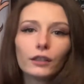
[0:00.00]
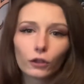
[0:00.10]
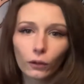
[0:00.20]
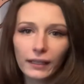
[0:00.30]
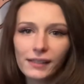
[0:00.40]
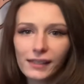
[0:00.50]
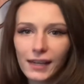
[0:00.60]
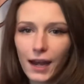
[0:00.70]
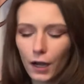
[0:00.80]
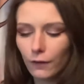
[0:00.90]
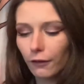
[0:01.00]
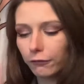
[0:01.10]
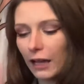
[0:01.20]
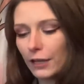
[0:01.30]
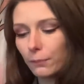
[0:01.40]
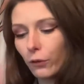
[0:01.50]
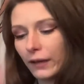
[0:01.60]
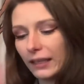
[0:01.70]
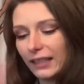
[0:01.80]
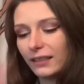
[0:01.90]
Don't get scared. The
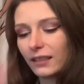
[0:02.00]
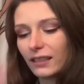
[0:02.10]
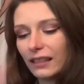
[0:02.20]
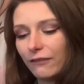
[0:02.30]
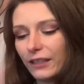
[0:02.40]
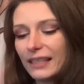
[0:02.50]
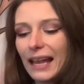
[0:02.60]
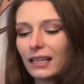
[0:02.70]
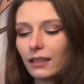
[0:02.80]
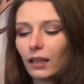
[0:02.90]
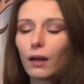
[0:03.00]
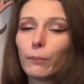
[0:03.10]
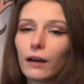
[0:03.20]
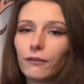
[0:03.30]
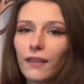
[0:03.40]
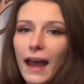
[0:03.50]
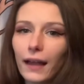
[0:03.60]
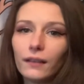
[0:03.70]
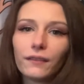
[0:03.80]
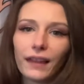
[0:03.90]
flashpoint, if it's anything above
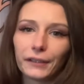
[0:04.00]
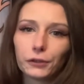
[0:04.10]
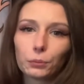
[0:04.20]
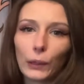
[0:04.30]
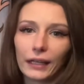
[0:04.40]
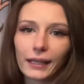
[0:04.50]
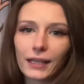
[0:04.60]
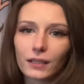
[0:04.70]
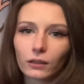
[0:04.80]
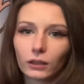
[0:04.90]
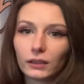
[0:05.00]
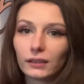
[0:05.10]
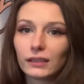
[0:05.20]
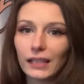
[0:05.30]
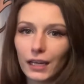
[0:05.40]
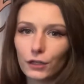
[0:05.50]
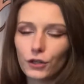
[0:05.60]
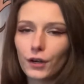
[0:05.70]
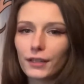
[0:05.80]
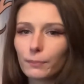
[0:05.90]
that, that's when it gets a little
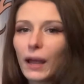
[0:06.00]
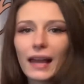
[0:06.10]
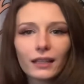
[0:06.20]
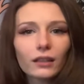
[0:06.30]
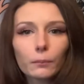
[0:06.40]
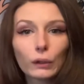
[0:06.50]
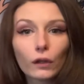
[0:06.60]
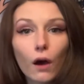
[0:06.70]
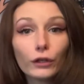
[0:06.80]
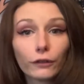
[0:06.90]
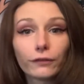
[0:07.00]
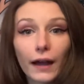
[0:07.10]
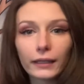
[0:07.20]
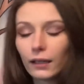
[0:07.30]
dangerous. But anything below, you're fine.